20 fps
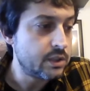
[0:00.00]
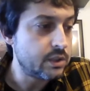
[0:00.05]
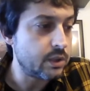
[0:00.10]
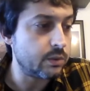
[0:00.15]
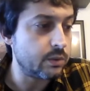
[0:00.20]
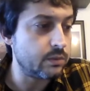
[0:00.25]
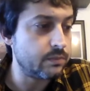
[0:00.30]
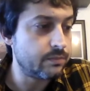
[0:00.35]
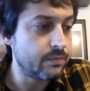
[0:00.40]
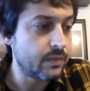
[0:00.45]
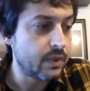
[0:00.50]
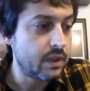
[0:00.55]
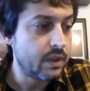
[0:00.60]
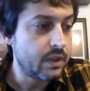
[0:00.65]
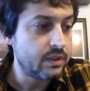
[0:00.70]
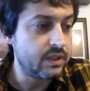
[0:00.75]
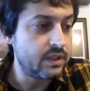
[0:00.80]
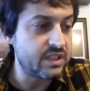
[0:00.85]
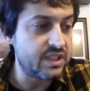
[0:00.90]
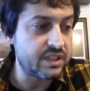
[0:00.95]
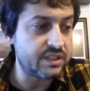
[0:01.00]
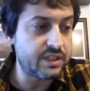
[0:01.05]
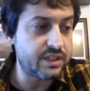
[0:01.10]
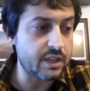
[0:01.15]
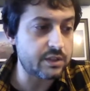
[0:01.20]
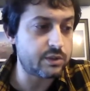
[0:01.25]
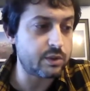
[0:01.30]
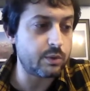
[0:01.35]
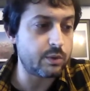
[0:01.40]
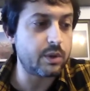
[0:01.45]
So this is
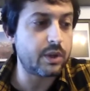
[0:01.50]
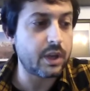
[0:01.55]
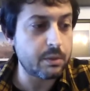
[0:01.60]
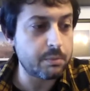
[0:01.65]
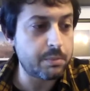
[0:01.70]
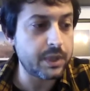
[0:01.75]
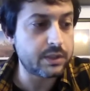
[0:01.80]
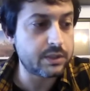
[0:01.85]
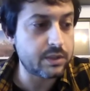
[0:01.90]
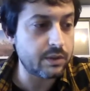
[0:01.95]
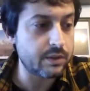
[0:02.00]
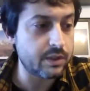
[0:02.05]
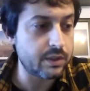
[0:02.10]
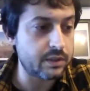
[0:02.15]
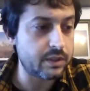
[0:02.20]
just so you can picture